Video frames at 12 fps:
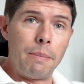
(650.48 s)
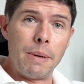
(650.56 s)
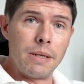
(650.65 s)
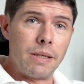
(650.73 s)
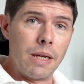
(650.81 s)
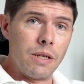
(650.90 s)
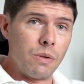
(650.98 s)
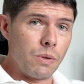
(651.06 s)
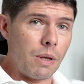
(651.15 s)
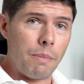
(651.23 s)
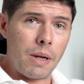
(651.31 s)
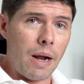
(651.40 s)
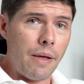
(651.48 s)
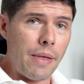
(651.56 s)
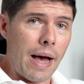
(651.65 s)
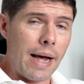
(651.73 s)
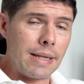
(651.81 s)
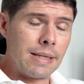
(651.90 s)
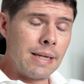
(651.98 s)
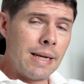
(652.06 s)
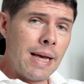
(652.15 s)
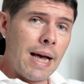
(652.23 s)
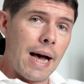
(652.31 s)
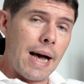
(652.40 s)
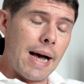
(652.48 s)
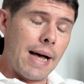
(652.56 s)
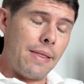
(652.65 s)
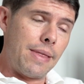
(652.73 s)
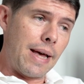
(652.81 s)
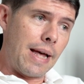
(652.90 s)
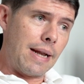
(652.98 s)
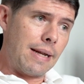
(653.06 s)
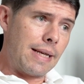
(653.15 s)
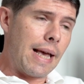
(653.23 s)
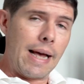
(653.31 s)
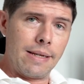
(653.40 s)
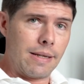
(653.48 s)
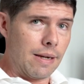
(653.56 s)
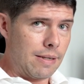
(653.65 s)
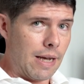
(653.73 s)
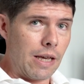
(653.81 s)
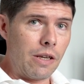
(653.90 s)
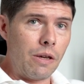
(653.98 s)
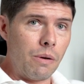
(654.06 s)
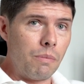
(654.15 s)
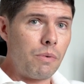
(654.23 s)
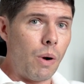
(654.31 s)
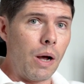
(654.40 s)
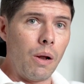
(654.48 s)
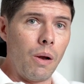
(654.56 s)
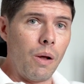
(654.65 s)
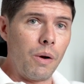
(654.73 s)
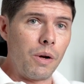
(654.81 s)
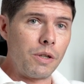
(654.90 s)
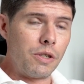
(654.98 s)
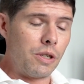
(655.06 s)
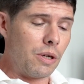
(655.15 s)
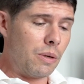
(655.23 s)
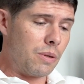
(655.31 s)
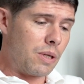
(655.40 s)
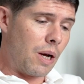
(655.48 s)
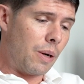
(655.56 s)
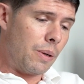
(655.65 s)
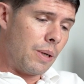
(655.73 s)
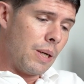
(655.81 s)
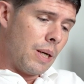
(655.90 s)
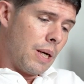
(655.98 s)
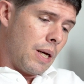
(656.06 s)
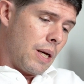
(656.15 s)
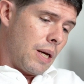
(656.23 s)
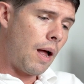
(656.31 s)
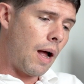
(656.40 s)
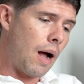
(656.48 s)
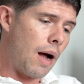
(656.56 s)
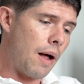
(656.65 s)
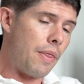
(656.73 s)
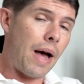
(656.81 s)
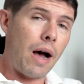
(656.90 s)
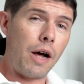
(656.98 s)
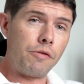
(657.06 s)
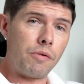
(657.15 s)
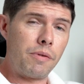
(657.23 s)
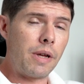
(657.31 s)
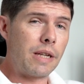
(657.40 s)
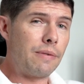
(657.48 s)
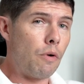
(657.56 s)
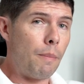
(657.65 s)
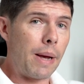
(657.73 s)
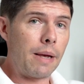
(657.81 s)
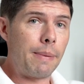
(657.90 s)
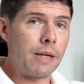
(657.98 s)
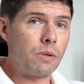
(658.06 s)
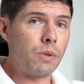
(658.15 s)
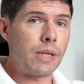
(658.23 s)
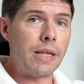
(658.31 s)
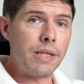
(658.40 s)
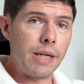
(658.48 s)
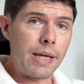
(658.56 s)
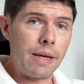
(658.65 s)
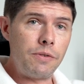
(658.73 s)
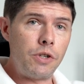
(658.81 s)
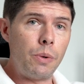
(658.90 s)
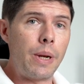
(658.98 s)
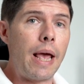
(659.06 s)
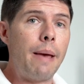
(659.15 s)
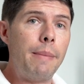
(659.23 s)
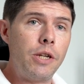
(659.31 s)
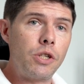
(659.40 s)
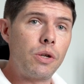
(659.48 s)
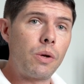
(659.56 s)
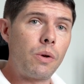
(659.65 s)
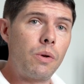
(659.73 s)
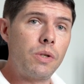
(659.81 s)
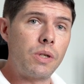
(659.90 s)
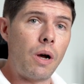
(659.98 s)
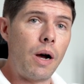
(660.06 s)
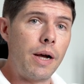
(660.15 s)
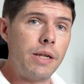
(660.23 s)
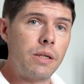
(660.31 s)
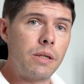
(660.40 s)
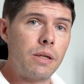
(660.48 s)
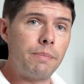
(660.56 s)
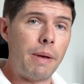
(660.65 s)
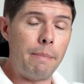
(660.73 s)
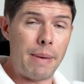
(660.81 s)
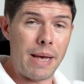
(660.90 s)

business or something like that, then yeah, it's going to take you quite a lot longer to do. So that 134 megapixel sensor gives you an image size in